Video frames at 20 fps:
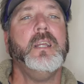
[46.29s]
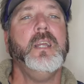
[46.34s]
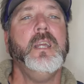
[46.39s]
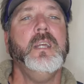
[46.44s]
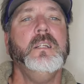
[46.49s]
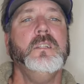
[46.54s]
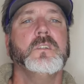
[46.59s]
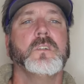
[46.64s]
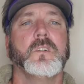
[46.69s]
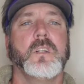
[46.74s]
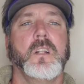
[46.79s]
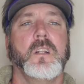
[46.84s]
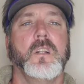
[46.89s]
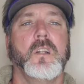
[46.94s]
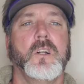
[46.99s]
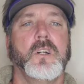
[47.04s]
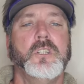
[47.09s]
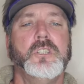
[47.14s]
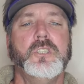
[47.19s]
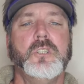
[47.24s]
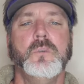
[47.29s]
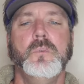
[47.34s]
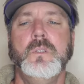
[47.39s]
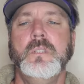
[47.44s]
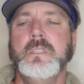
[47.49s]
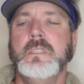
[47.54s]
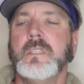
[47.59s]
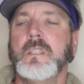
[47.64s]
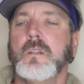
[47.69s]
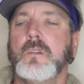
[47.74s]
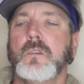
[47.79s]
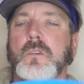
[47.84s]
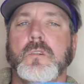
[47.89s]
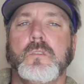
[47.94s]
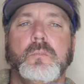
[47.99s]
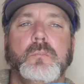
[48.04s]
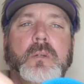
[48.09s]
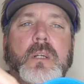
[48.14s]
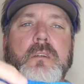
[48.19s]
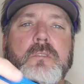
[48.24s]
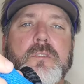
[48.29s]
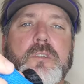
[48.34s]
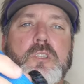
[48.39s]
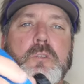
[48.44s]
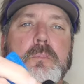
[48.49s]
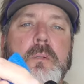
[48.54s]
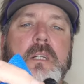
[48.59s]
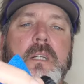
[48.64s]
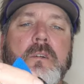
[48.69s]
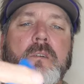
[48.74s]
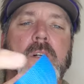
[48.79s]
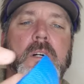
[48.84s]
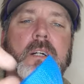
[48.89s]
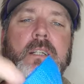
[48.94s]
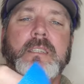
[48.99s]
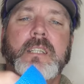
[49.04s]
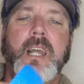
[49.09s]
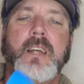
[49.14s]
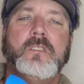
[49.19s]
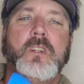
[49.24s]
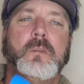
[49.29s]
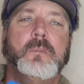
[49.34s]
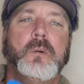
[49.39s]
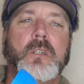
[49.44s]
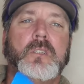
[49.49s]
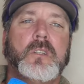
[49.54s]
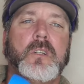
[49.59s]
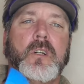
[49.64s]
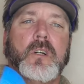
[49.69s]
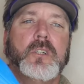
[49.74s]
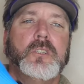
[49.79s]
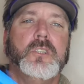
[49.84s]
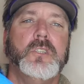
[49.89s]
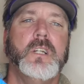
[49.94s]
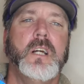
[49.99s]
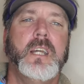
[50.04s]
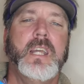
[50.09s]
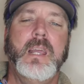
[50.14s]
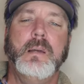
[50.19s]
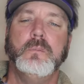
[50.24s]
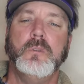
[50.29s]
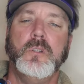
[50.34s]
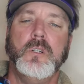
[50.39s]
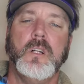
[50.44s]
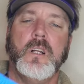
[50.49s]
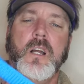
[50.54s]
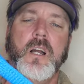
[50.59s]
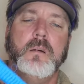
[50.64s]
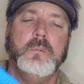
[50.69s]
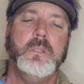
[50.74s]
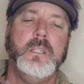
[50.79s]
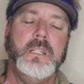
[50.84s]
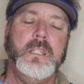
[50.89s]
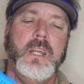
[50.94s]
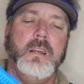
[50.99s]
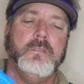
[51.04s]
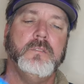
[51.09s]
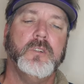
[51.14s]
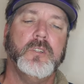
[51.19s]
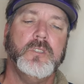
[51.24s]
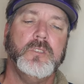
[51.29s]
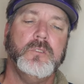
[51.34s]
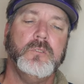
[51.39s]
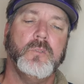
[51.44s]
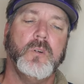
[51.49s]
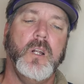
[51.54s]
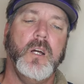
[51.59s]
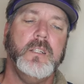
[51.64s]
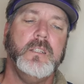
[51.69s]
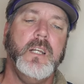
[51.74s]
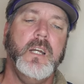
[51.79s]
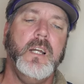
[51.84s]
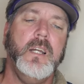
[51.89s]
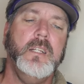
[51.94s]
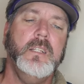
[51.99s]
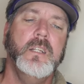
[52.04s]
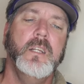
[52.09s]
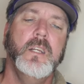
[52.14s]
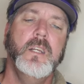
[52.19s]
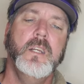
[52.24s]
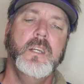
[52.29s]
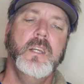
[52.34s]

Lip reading: case are the larger ones. They're meant for spinning rods. They have a much larger diameter to accommodate that first rod guide.